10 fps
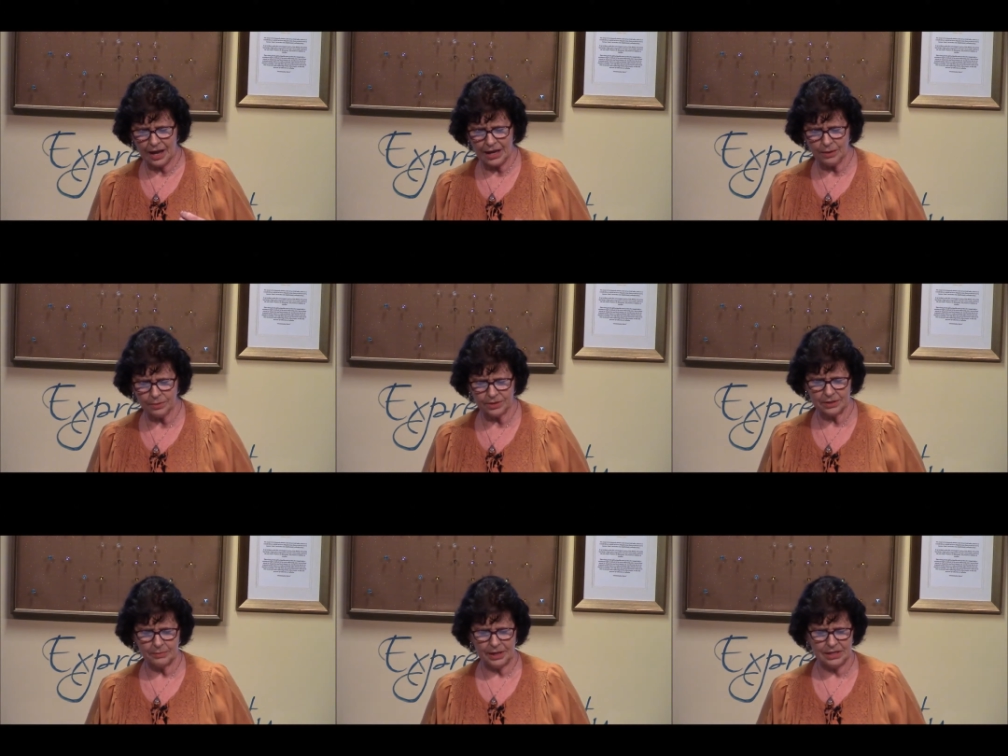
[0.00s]
able to
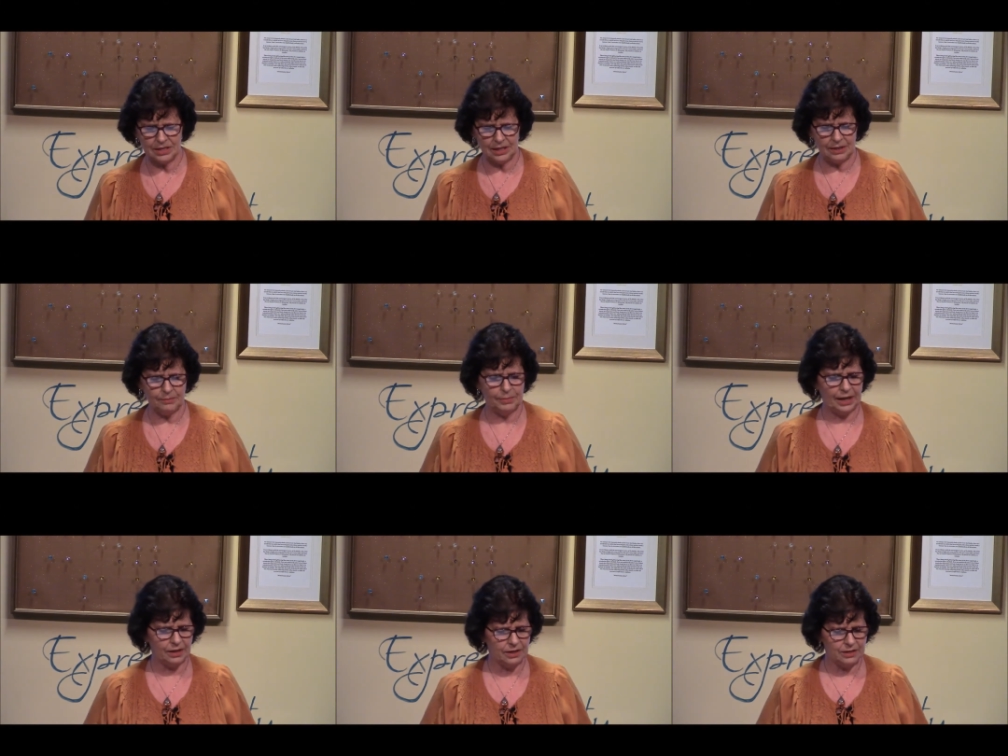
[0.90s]
maintain
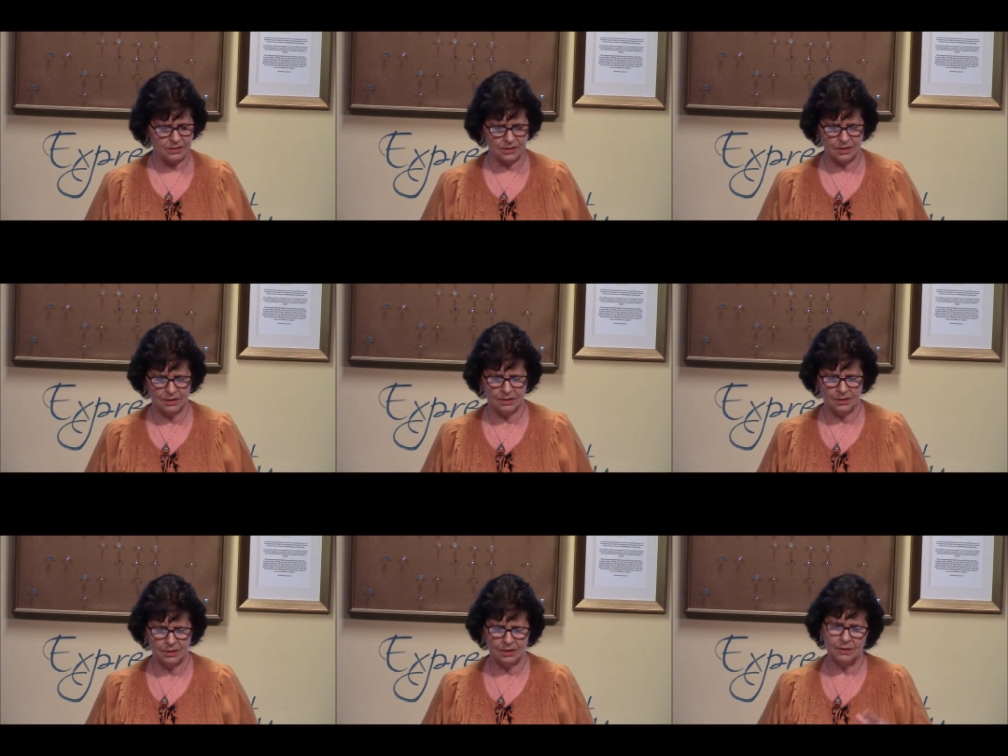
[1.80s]
balance
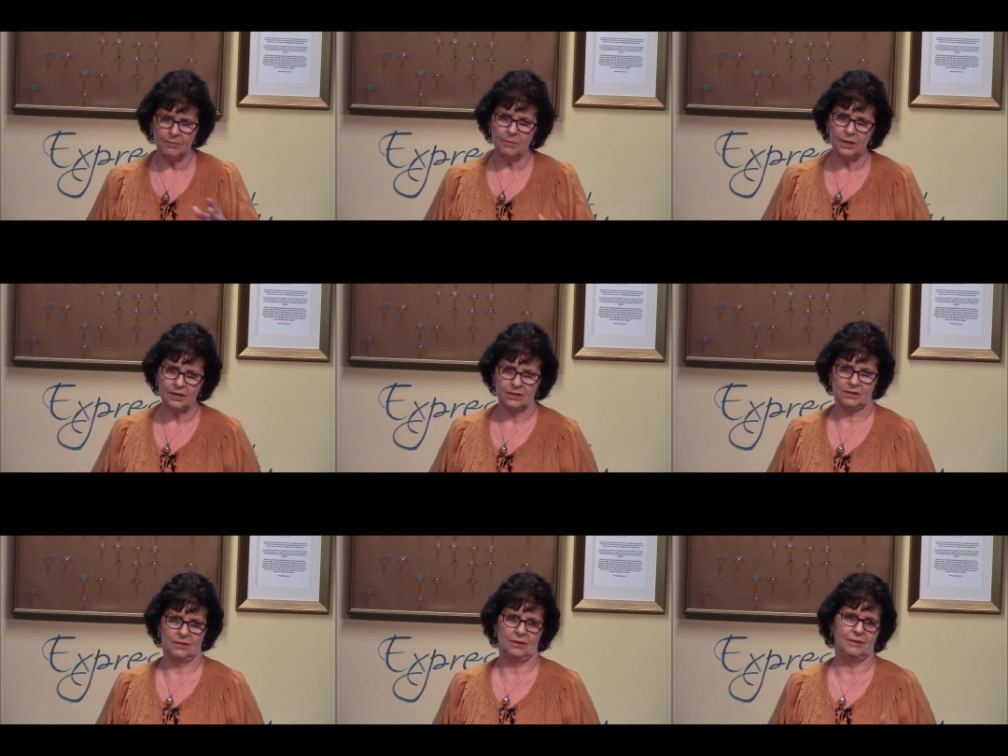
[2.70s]
in the
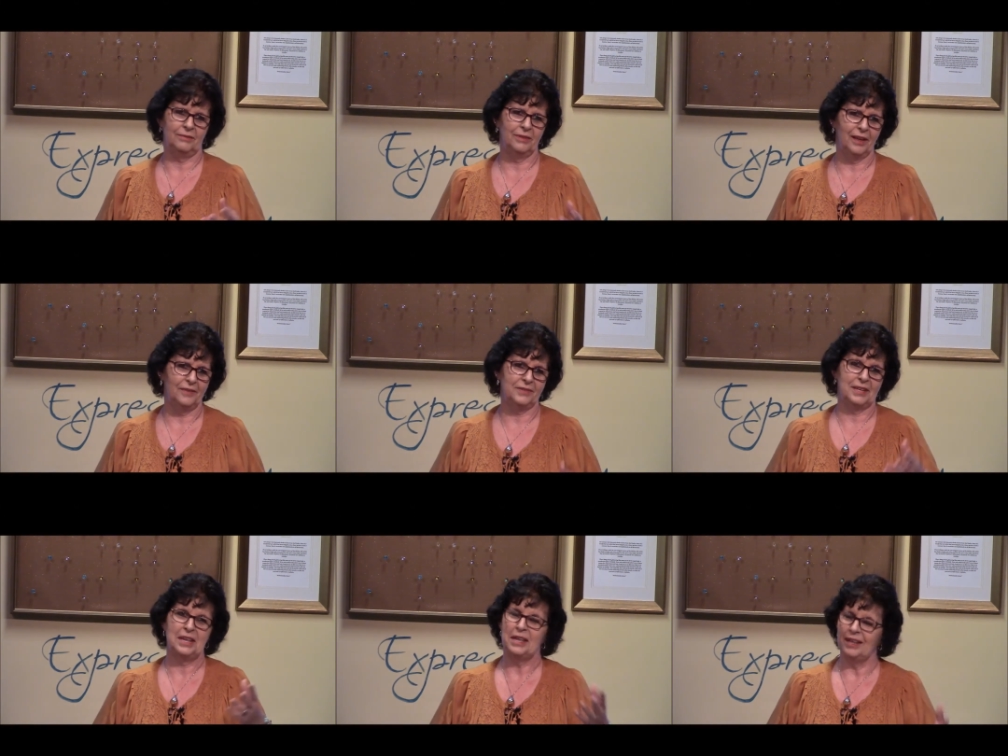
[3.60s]
midst of
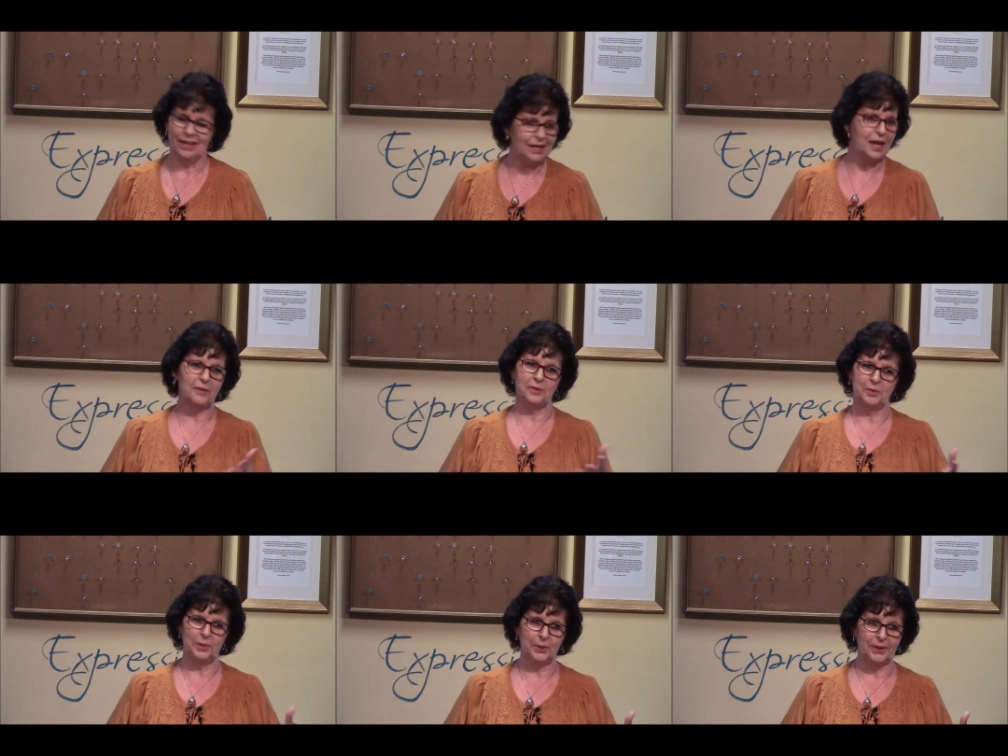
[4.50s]
life's
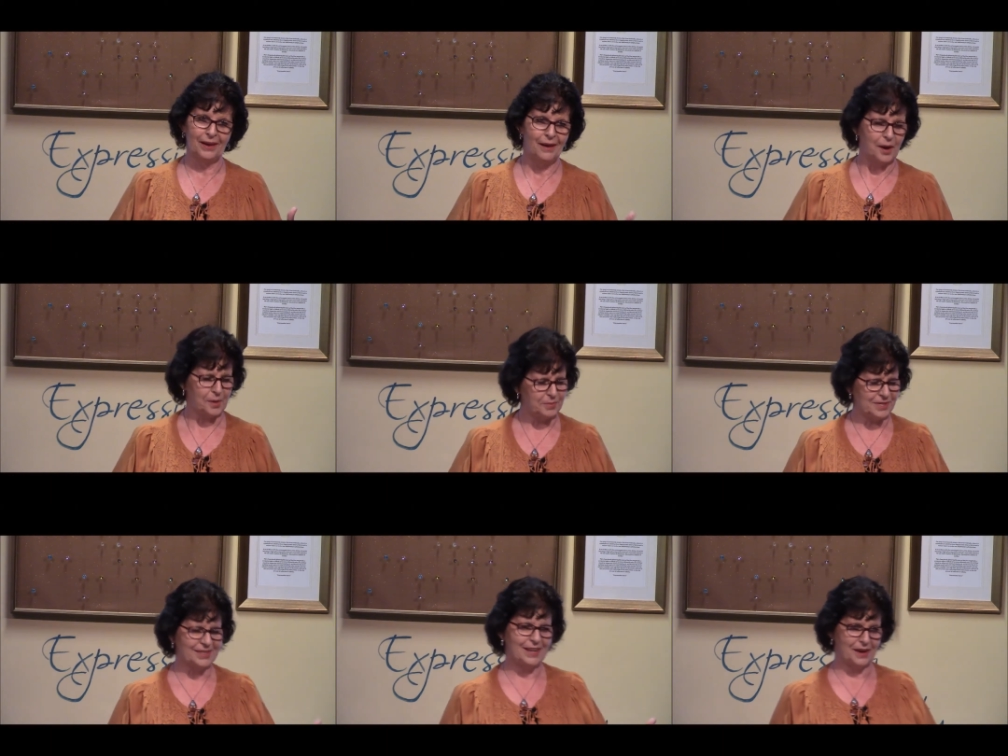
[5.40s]
inevitable ups
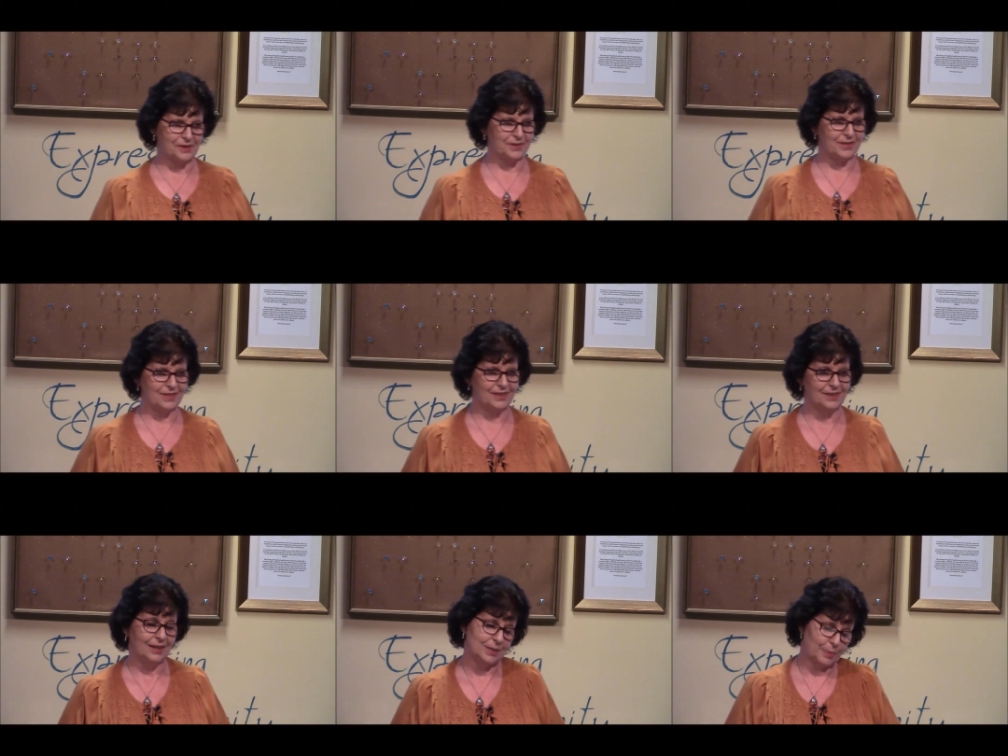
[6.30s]
and downs.
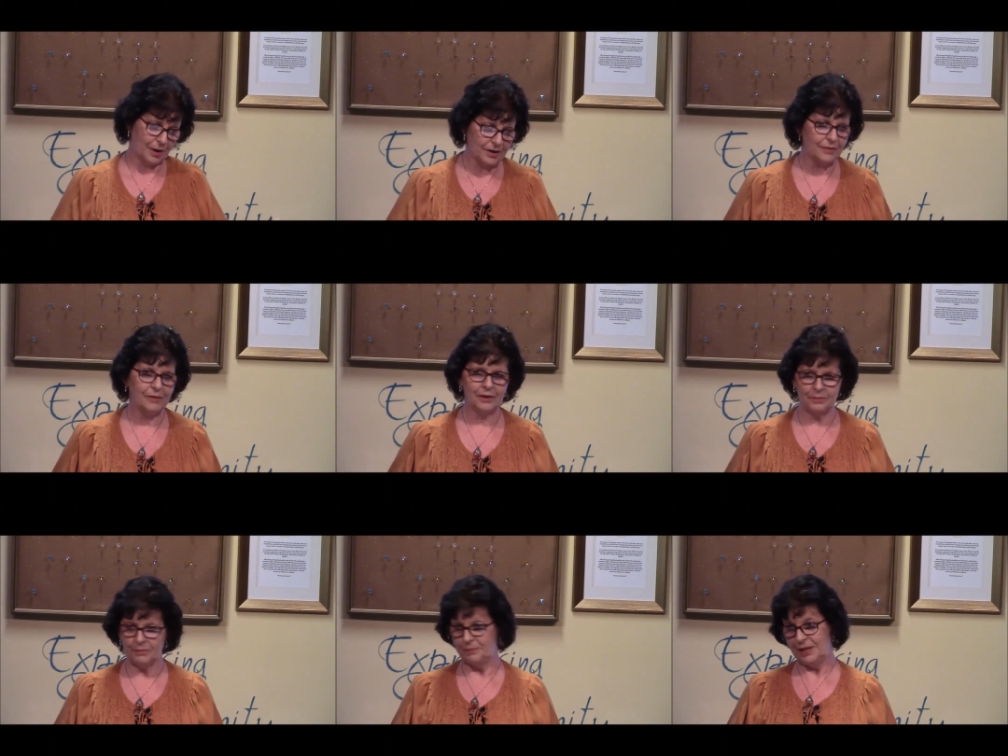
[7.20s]
It's part of our
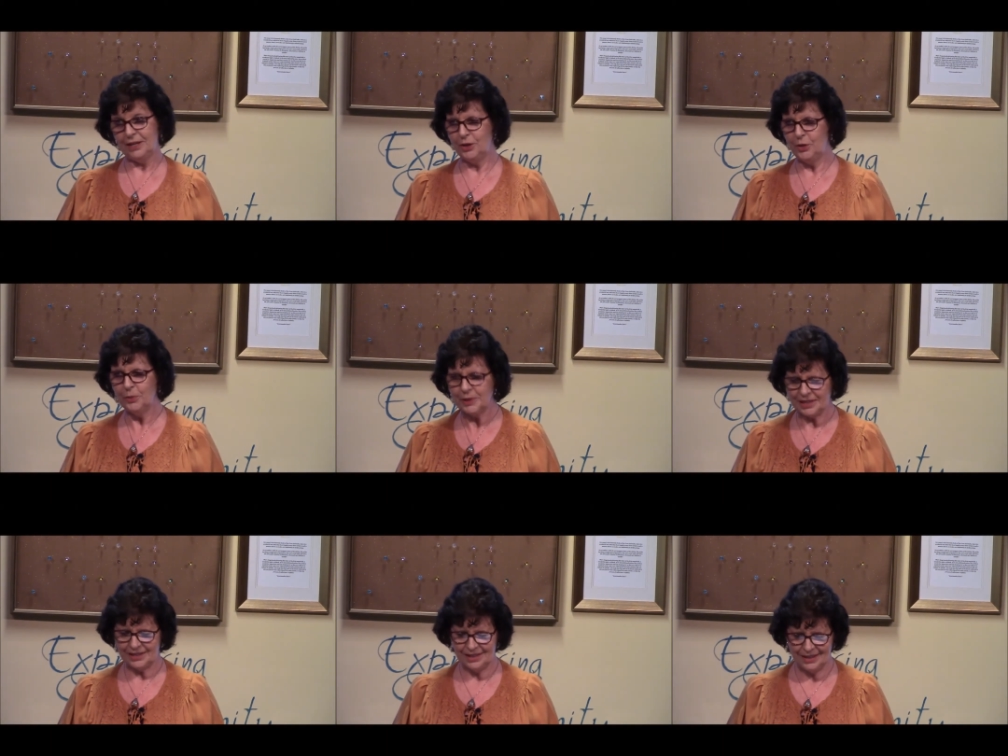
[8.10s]
being human.